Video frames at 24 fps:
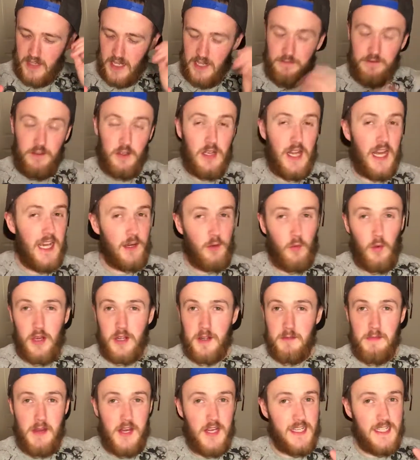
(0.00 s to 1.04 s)
If you like
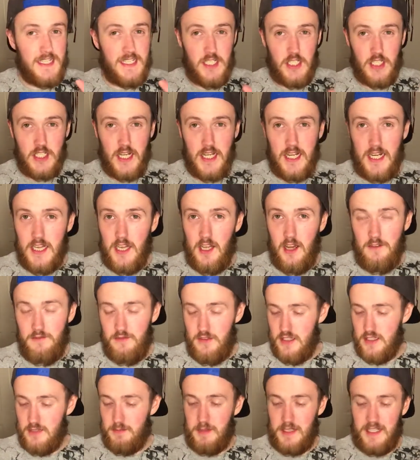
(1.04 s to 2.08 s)
watermelon, you're gonna love
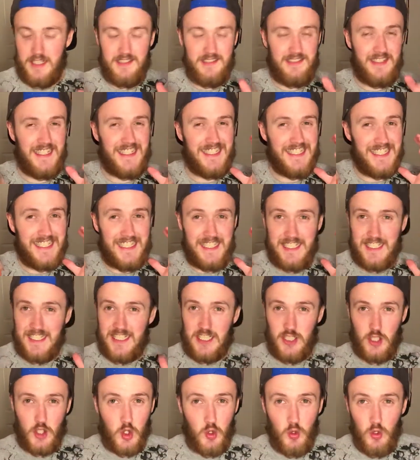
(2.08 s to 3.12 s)
this because it's
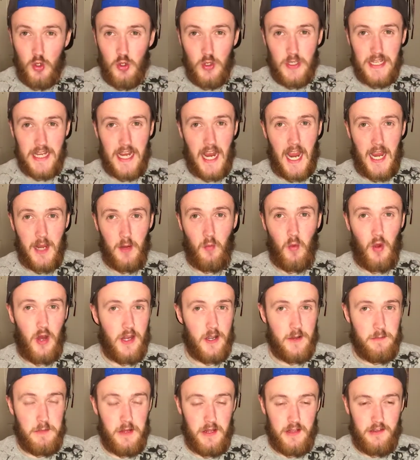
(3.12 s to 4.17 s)
truly a
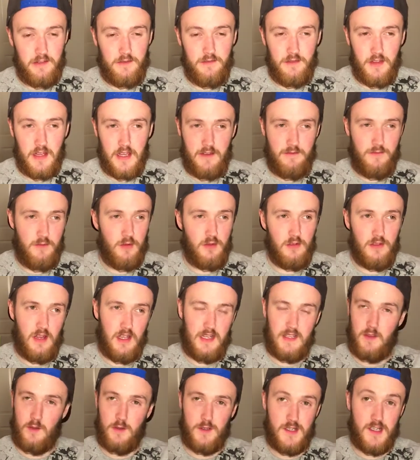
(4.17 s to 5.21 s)
watermelon flavor.
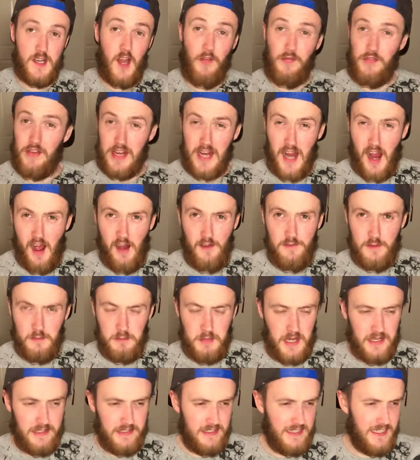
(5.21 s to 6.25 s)
Like, there's nothing off
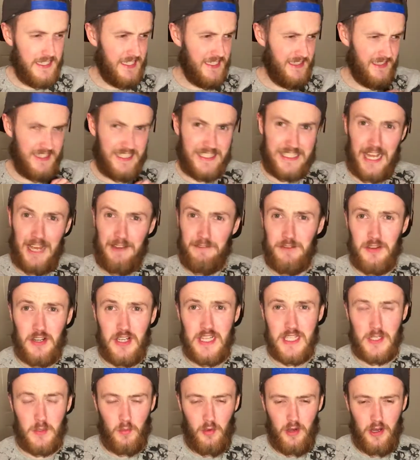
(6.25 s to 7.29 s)
about it. It is
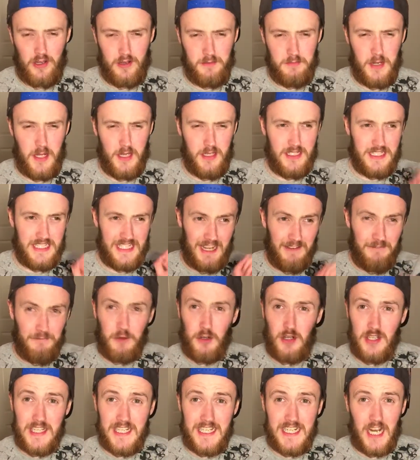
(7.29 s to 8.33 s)
definitely watermelon,
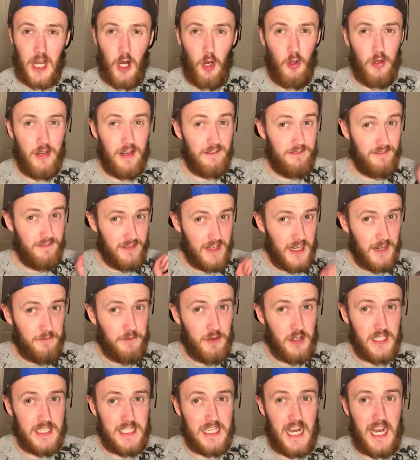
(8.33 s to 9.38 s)
definitely cold, and
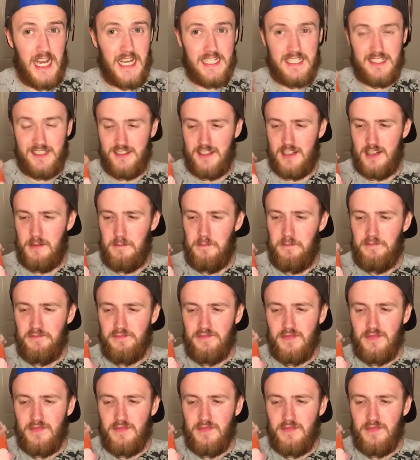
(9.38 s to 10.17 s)
definitely icy.